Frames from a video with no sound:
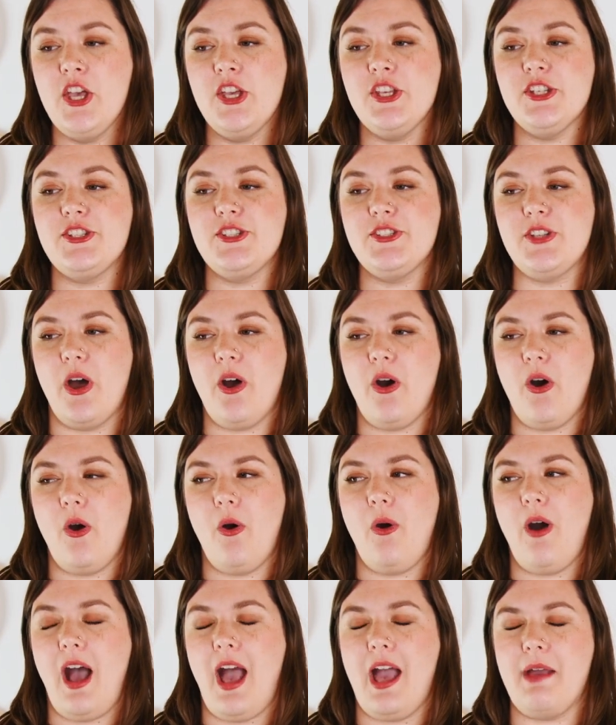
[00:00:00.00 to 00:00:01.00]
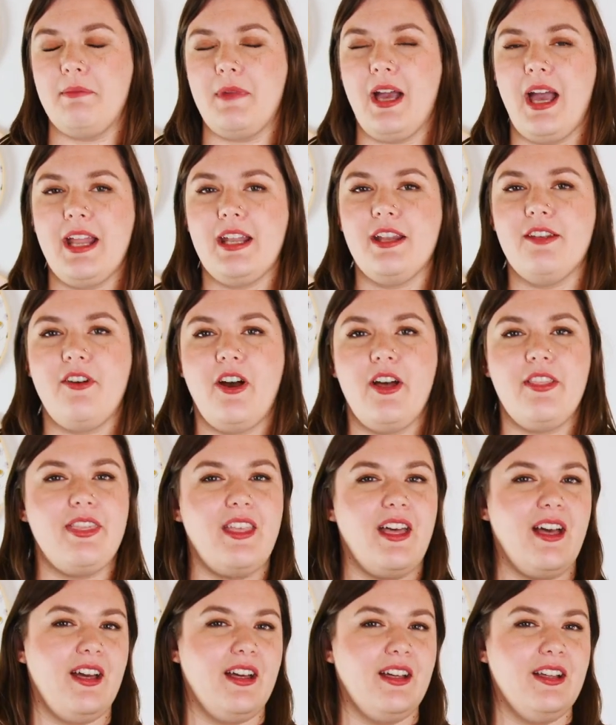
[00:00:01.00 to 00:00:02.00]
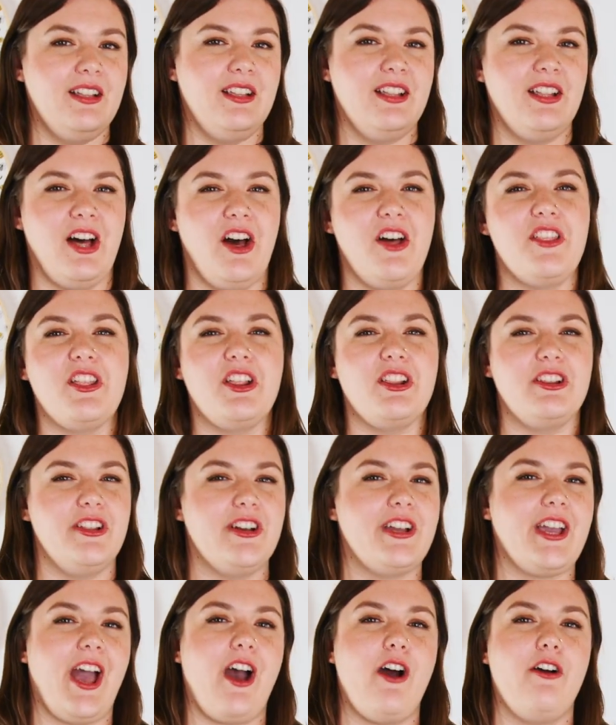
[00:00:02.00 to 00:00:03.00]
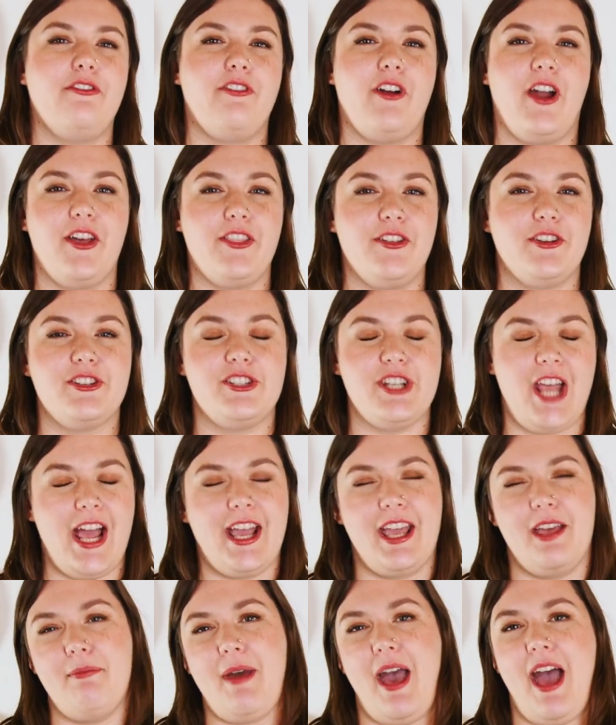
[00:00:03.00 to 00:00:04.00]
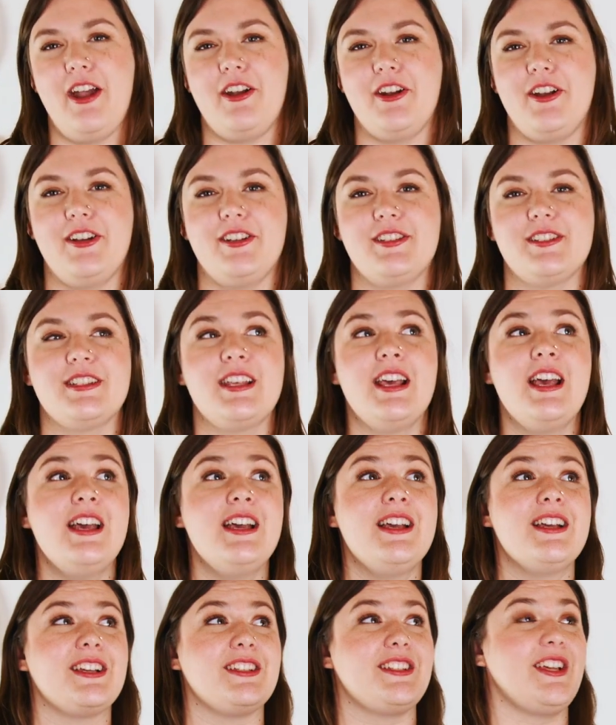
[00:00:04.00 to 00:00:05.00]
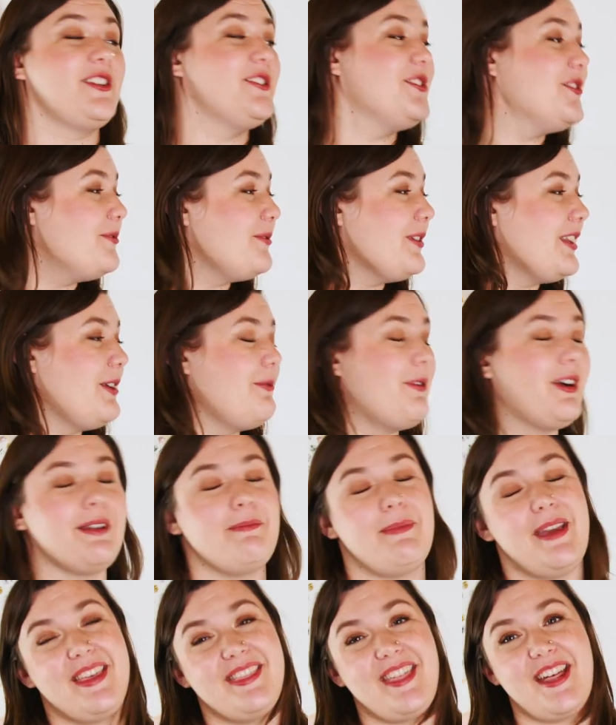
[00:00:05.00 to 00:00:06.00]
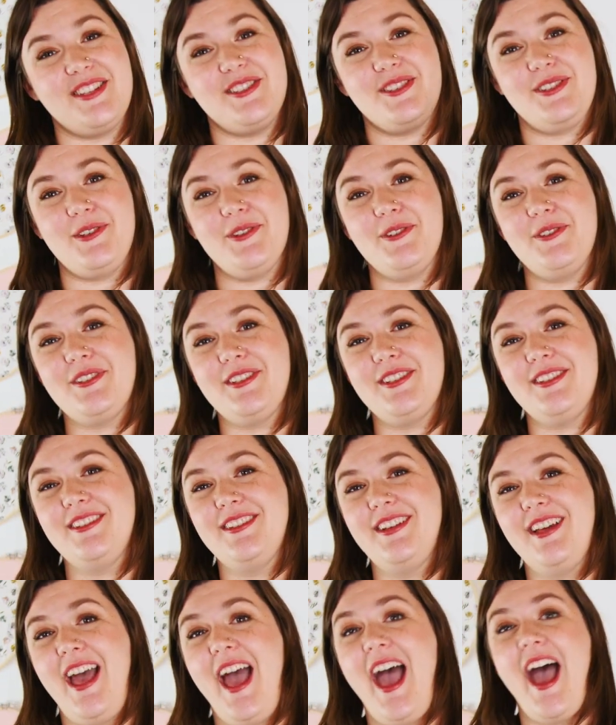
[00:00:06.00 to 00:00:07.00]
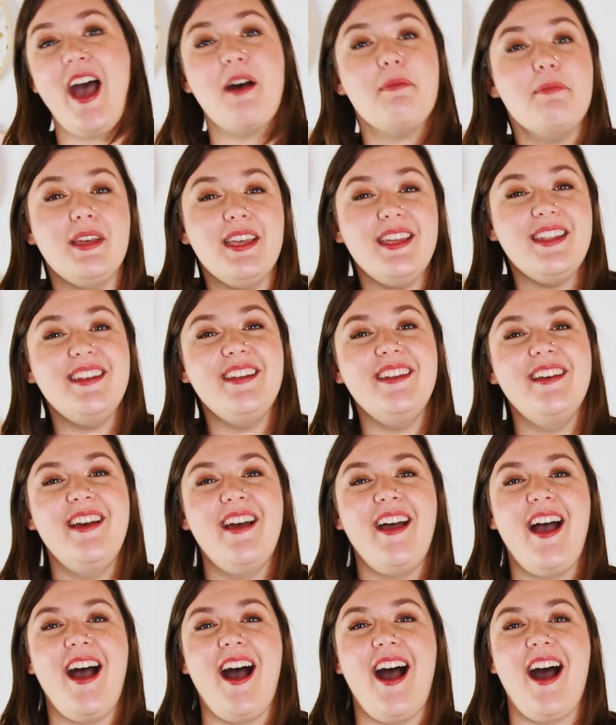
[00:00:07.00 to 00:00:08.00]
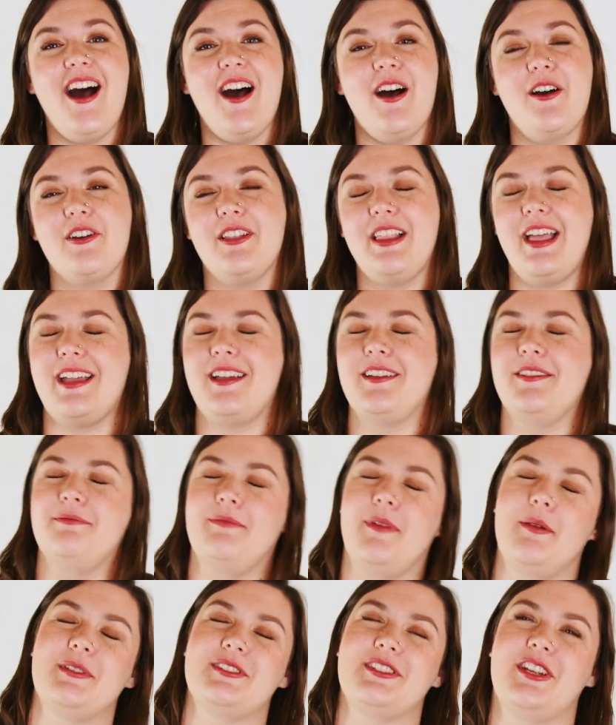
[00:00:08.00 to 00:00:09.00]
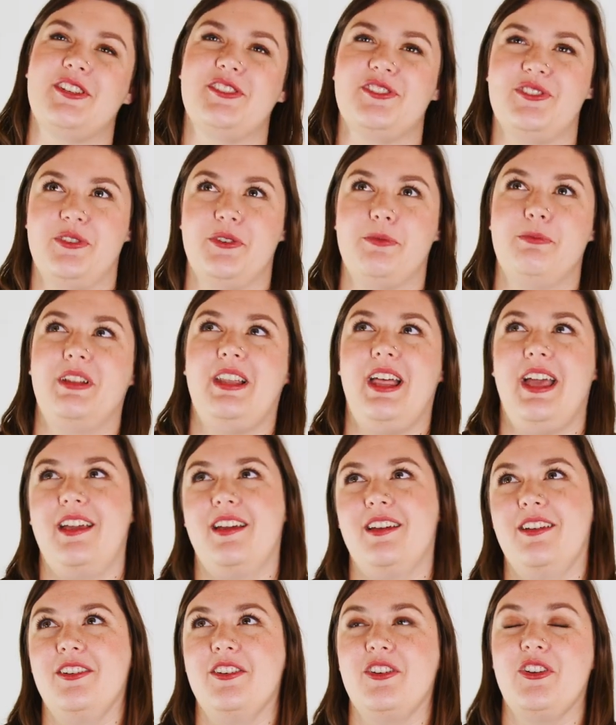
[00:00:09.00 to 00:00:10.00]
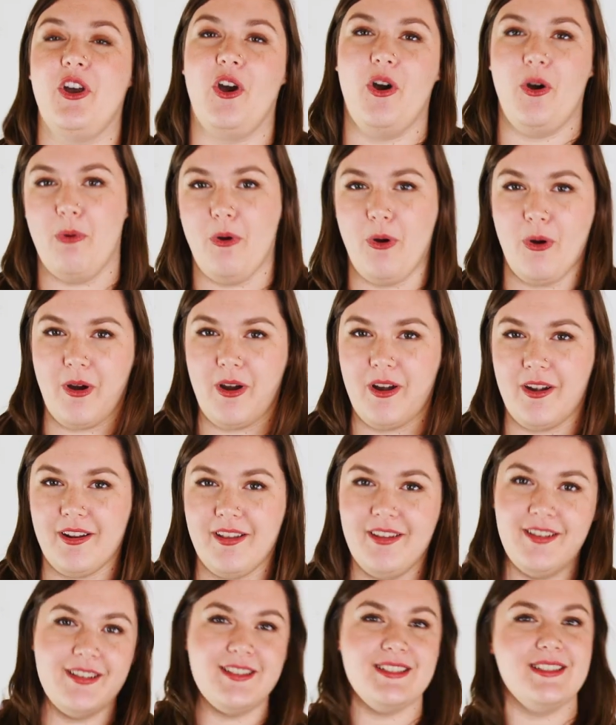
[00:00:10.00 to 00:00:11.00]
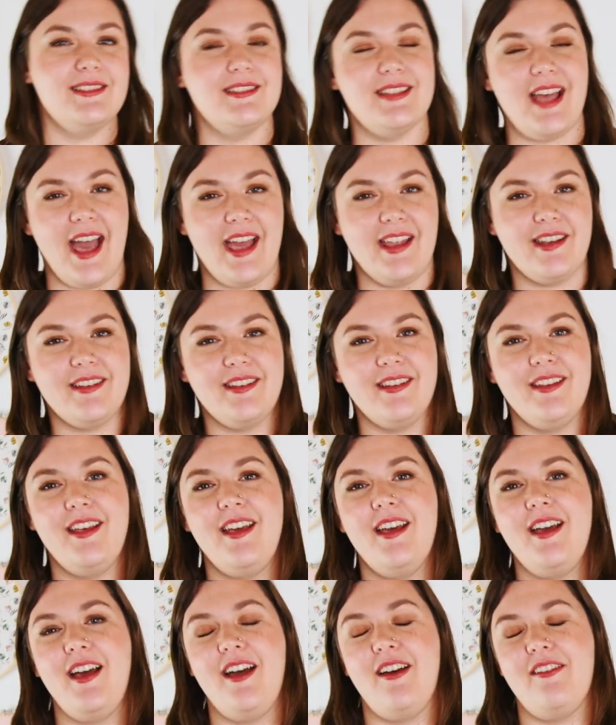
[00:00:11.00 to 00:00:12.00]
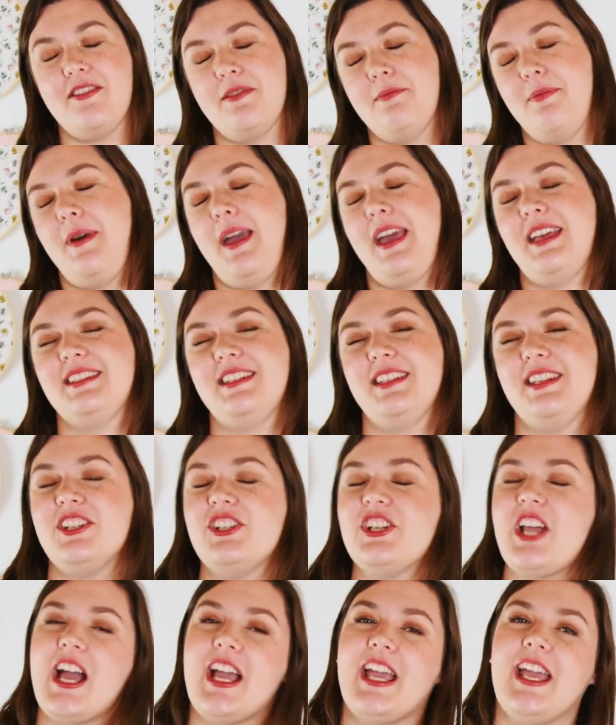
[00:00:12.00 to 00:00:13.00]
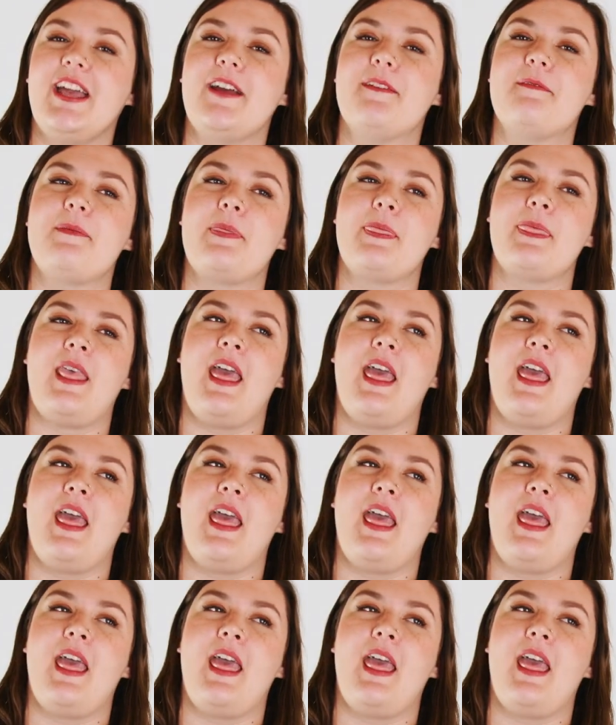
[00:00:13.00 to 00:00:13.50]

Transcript: So I'm kind of on the lookout for other jacket patterns, because I do really want to make that suit happen. Or like, maybe it's not a suit, but like cord set of the pants and the jacket.